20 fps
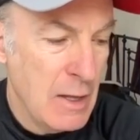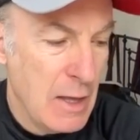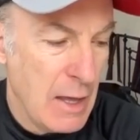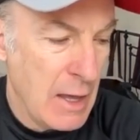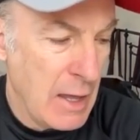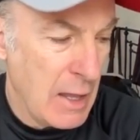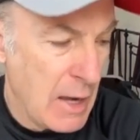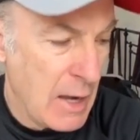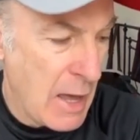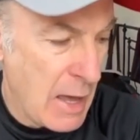
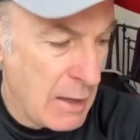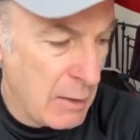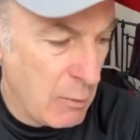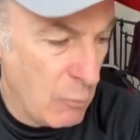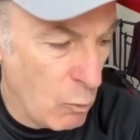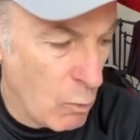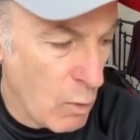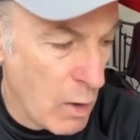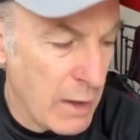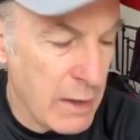And I
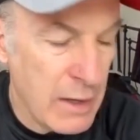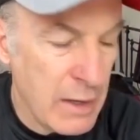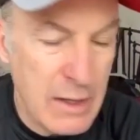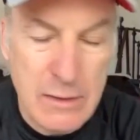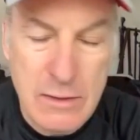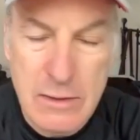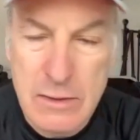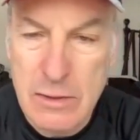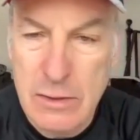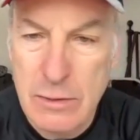
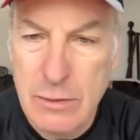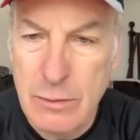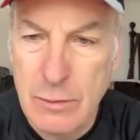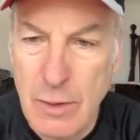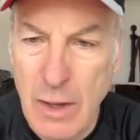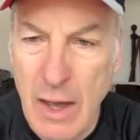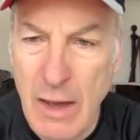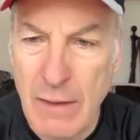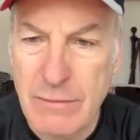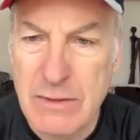wanted to
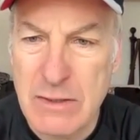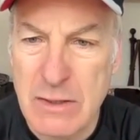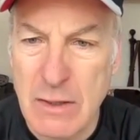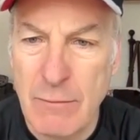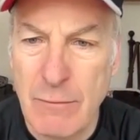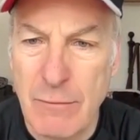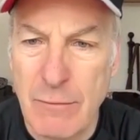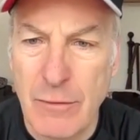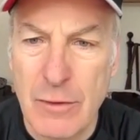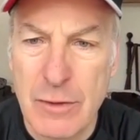have
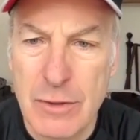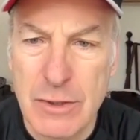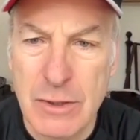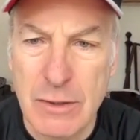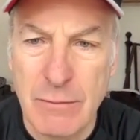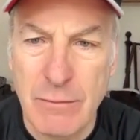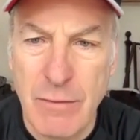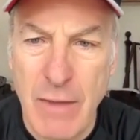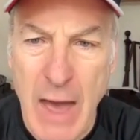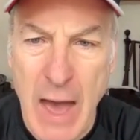some version
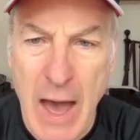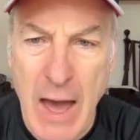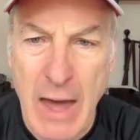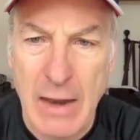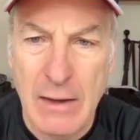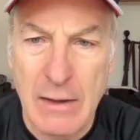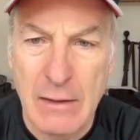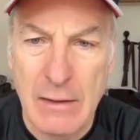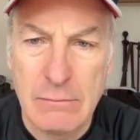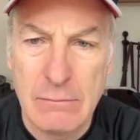of that
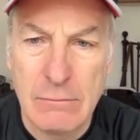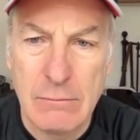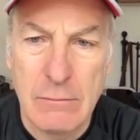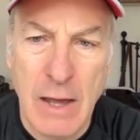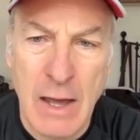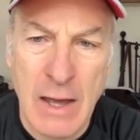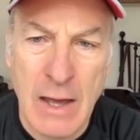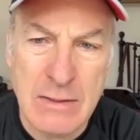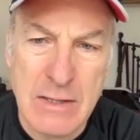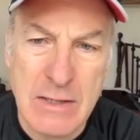
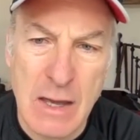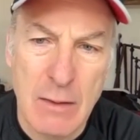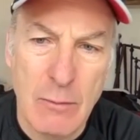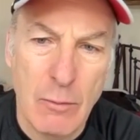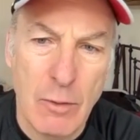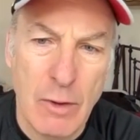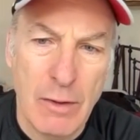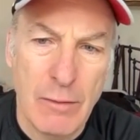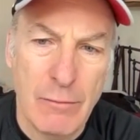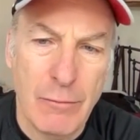as I
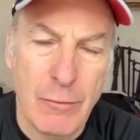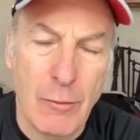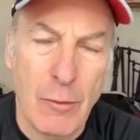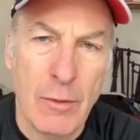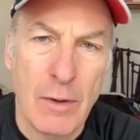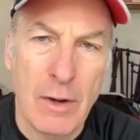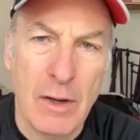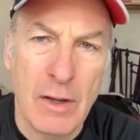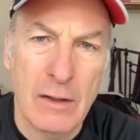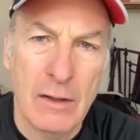went
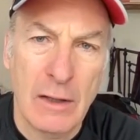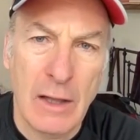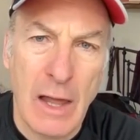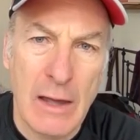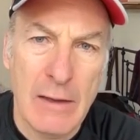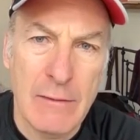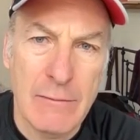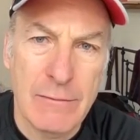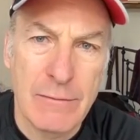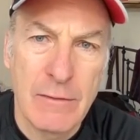forward in
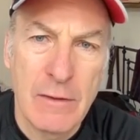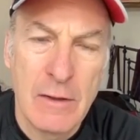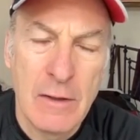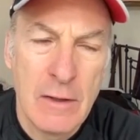life.